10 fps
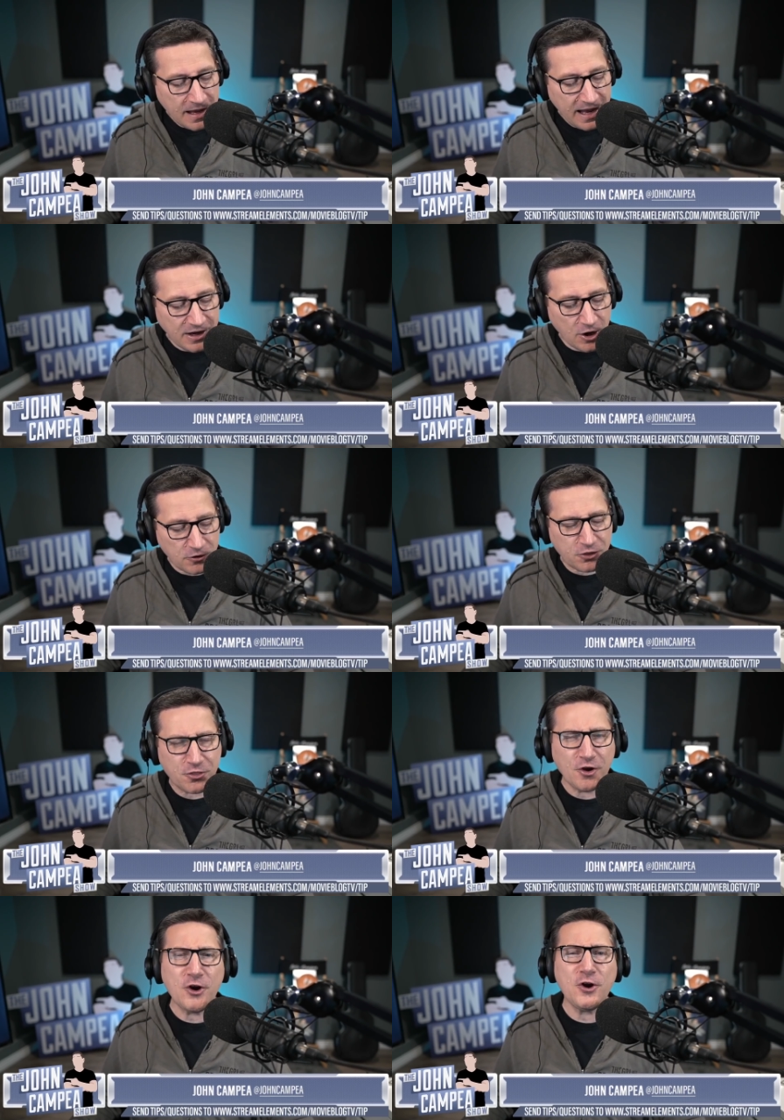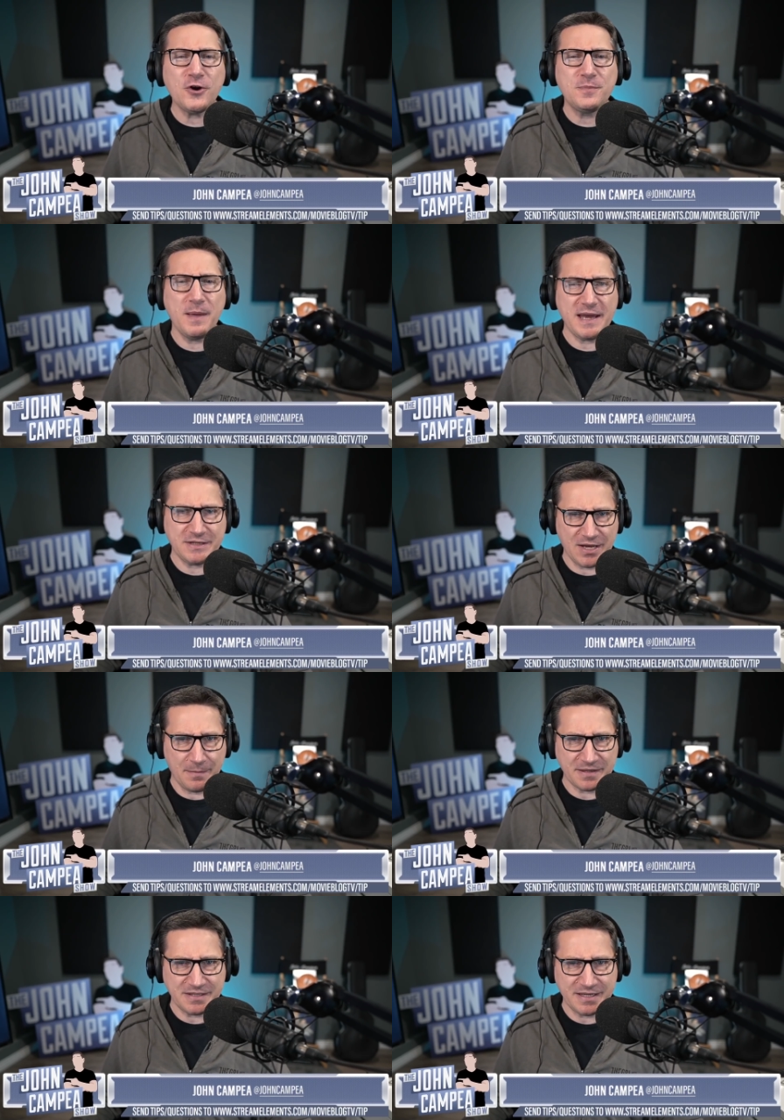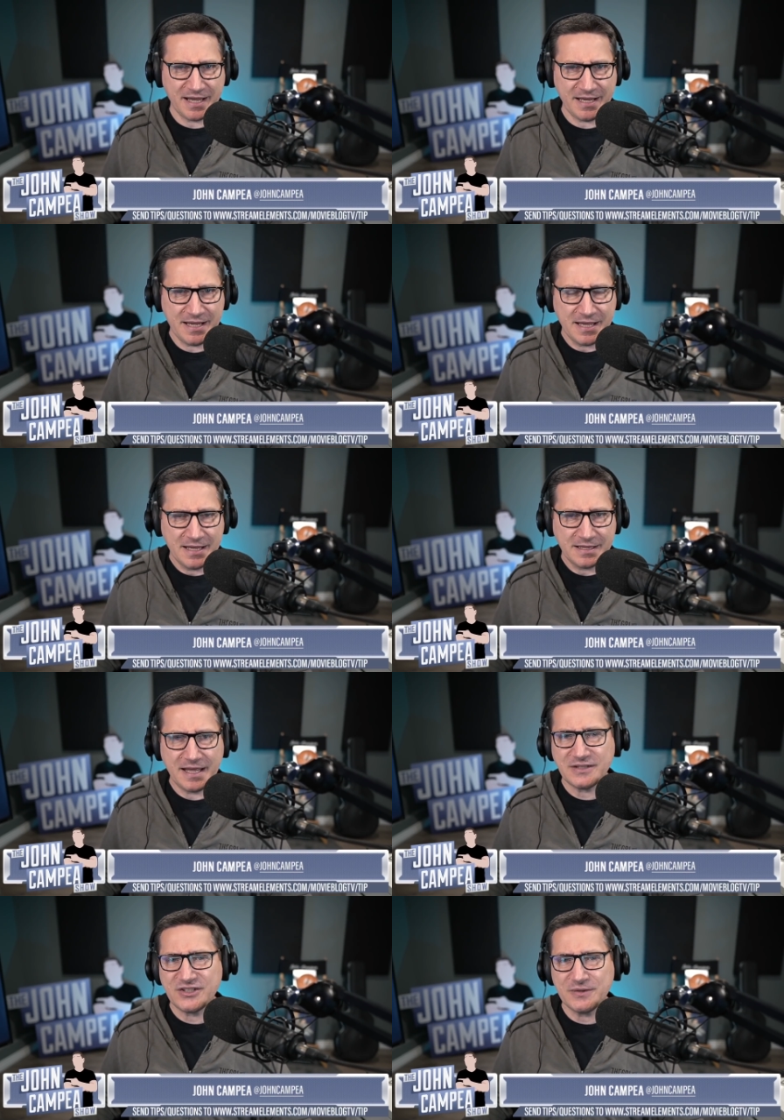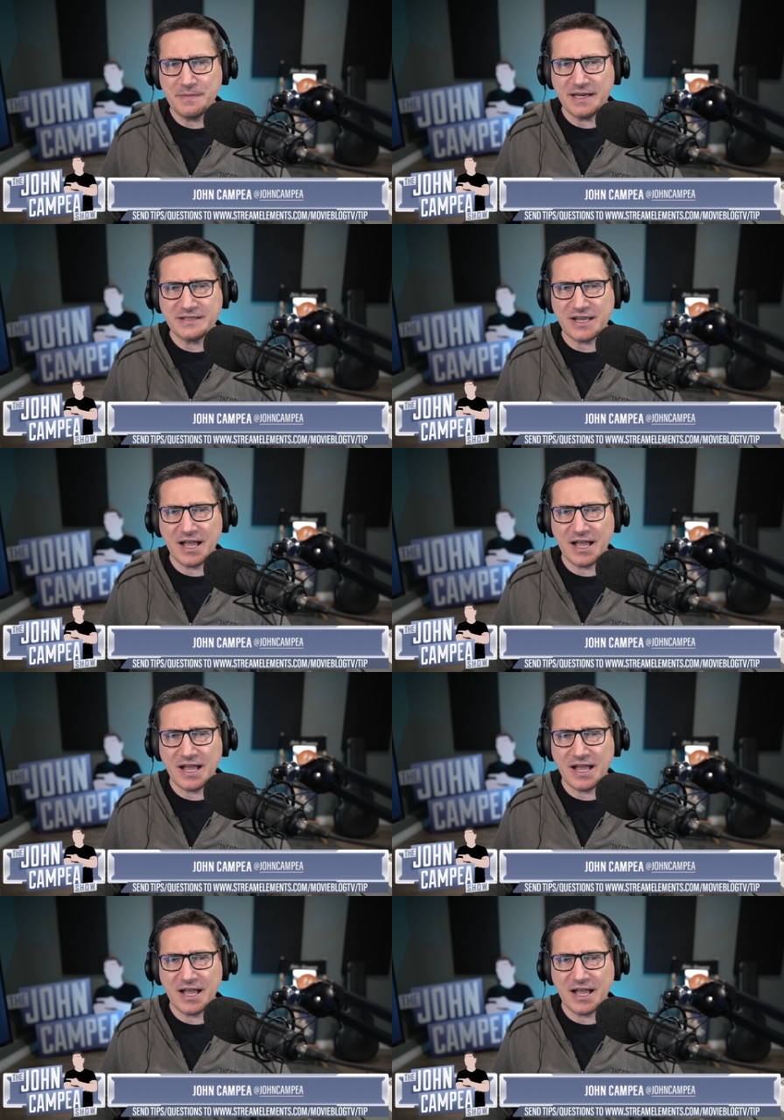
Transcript: And our third main topic today gets submitted to